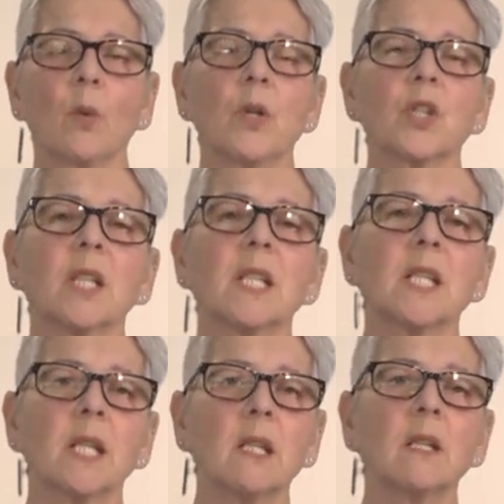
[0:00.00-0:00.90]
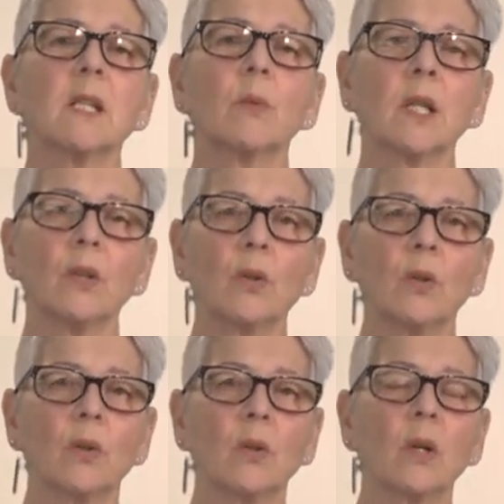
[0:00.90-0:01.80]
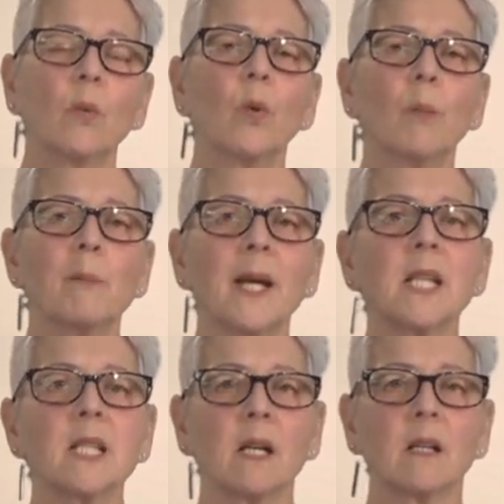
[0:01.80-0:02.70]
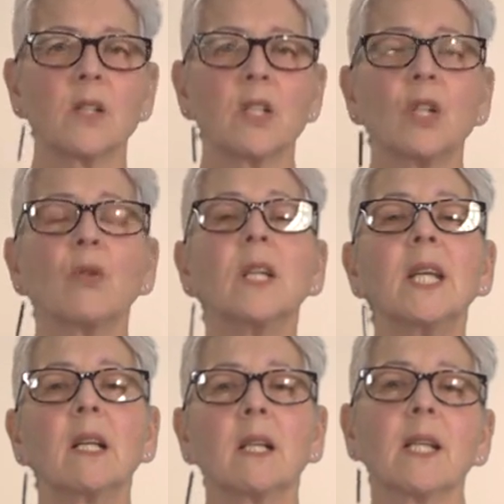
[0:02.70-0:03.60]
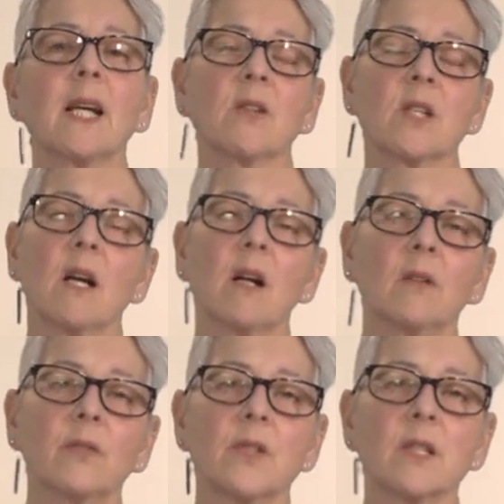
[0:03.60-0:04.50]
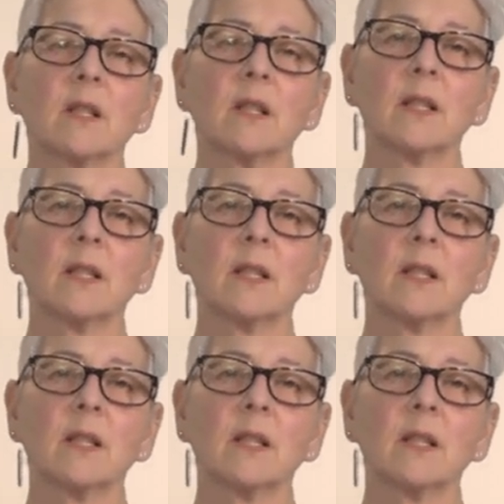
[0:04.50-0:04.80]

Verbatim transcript: which continue to ignore what makes us uniquely ourselves.